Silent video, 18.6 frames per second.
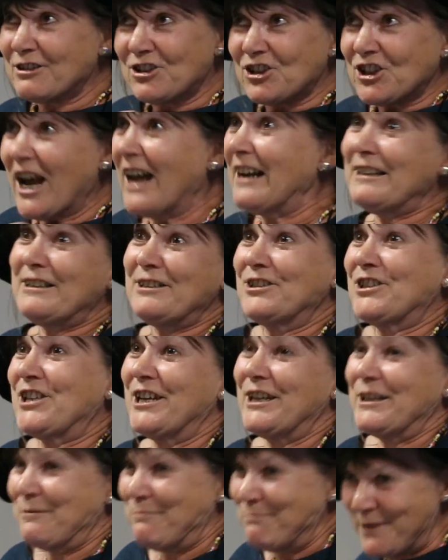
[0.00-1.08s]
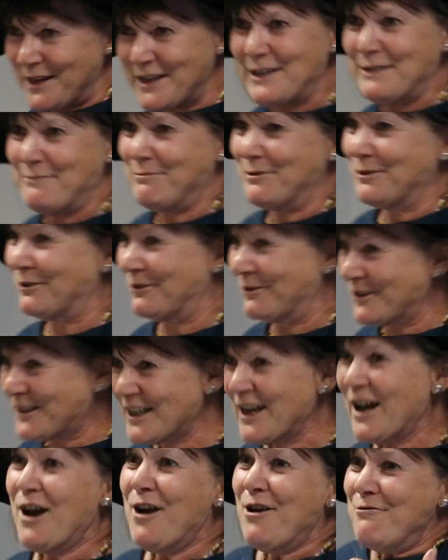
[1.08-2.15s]
challenging people's
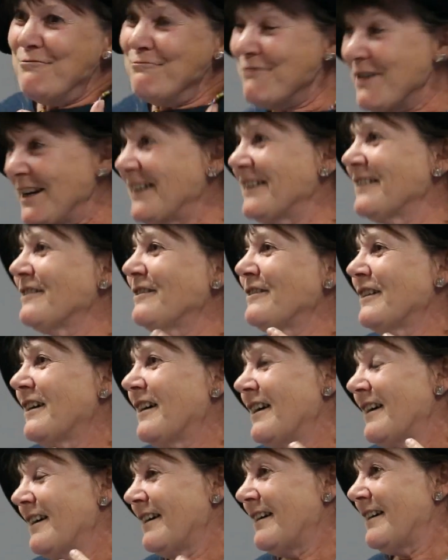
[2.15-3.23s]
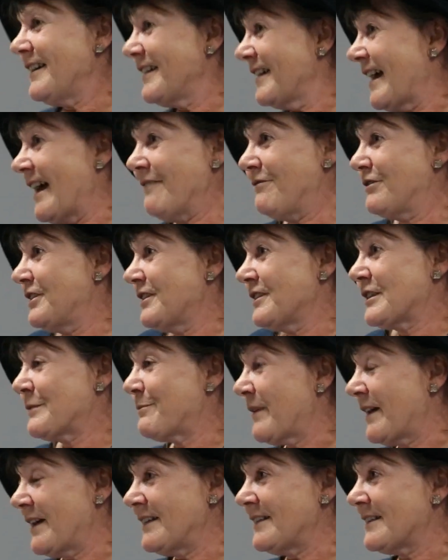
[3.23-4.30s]
real
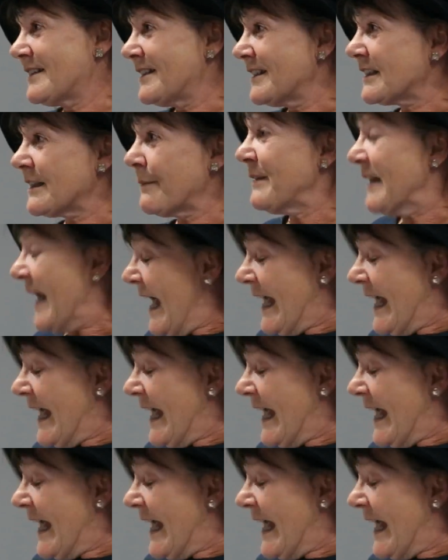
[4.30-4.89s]
evidence-based. I mean,